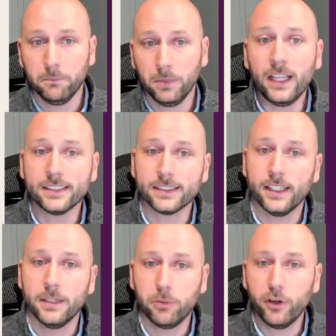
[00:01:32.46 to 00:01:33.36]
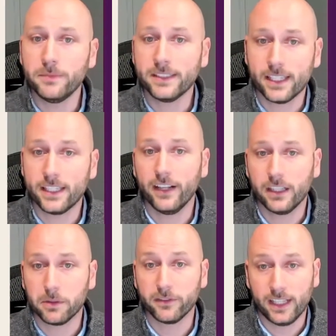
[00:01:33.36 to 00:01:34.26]
Plus, improvements to
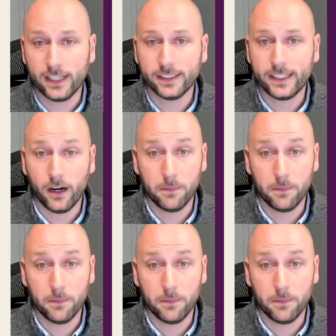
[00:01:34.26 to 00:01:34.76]
developer velocity